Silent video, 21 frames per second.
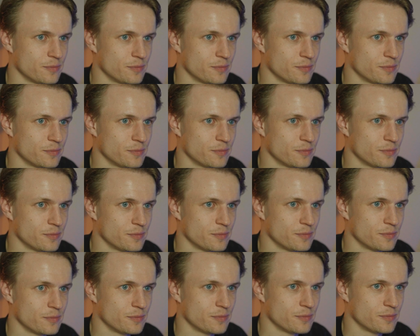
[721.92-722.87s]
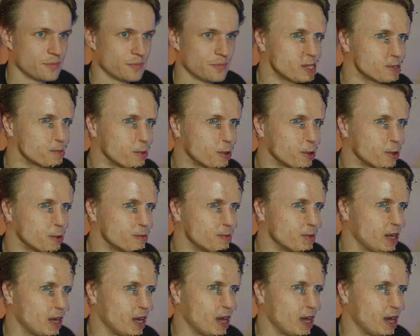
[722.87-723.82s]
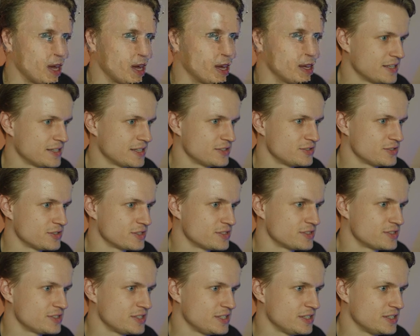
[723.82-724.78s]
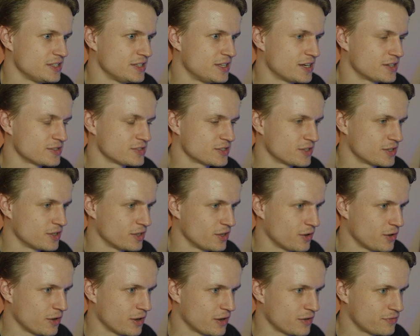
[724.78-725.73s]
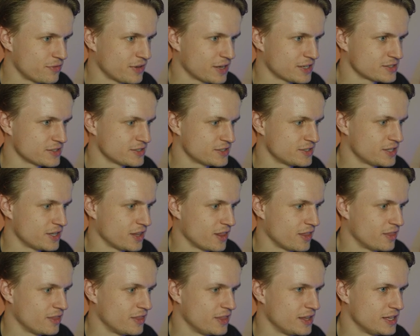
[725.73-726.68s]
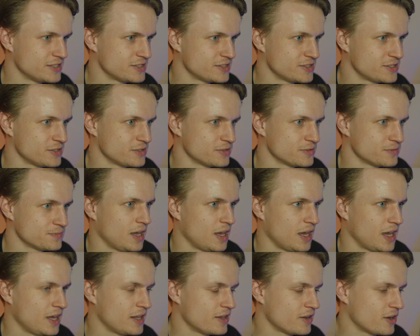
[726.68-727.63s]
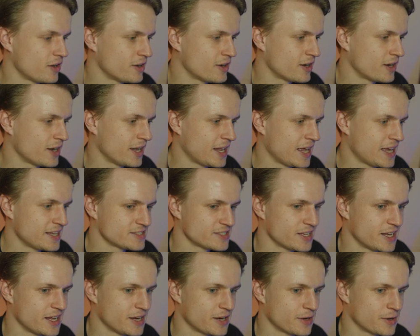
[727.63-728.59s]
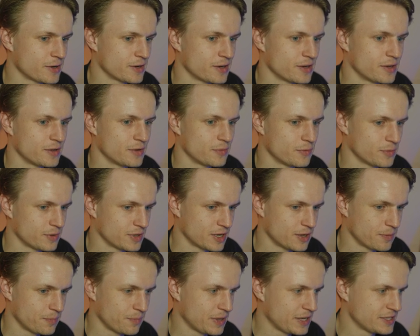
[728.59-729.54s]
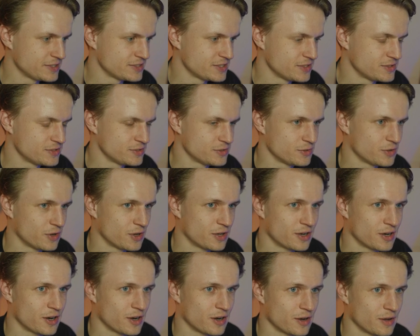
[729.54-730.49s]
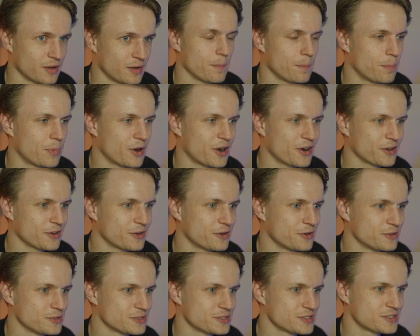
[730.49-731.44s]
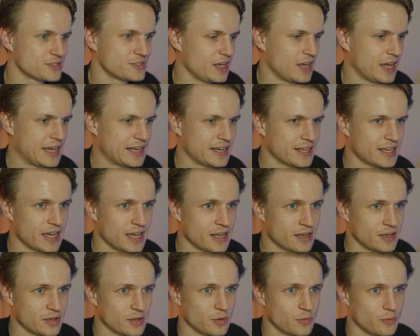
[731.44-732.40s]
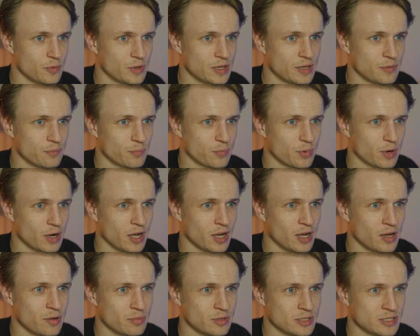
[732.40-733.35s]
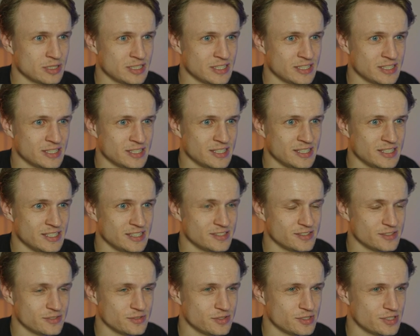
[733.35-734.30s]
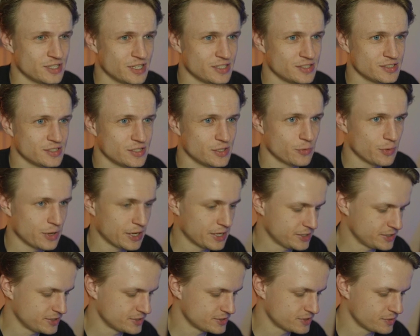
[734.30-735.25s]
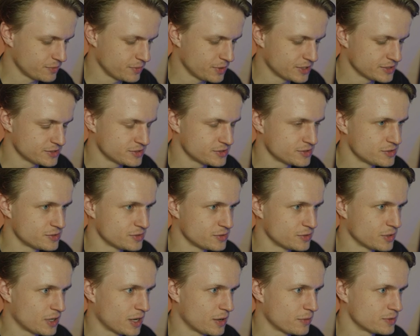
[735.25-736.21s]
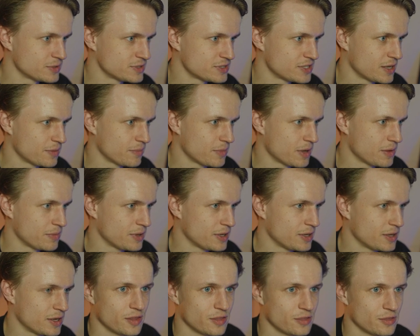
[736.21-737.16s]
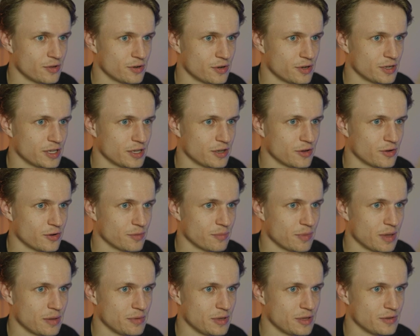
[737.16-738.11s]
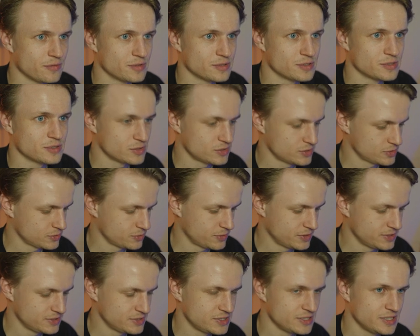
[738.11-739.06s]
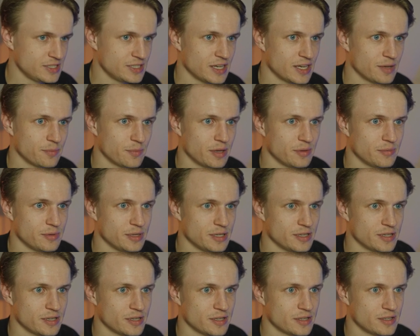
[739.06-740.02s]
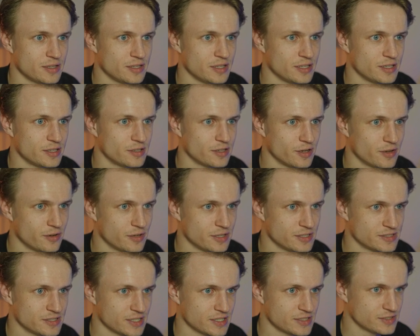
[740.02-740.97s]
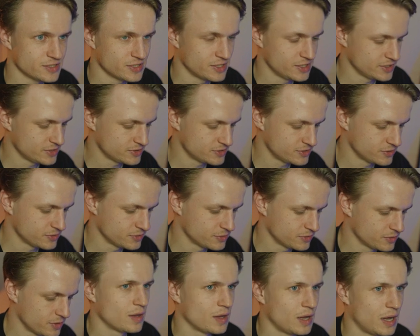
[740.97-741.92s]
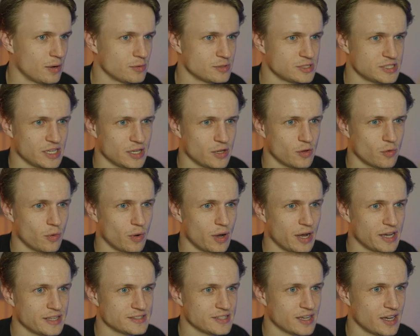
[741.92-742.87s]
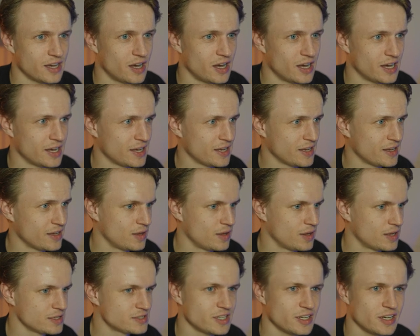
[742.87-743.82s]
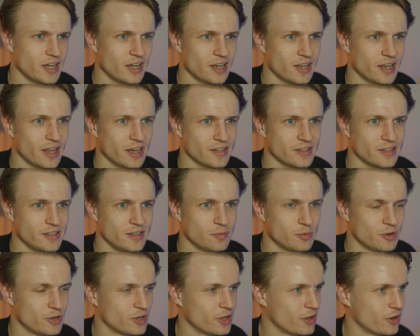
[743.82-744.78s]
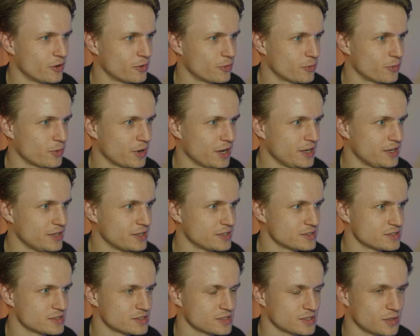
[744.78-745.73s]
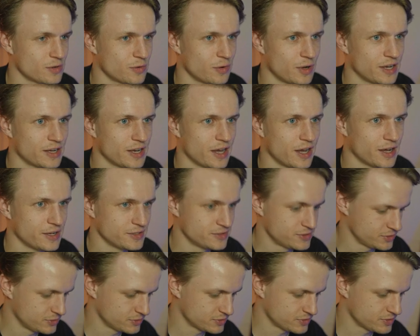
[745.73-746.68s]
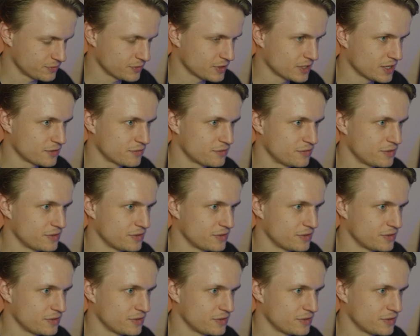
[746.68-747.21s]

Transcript: the big space ball and as you can see there's a glow effect on this too and on our last layer we're gonna paste it to on our particles and again we probably need to change the radius a bit to I would say maybe 30 or maybe even 20 and maybe the glow intensity to, I would say quite high. Actually, I like the glow radius quite high too, something like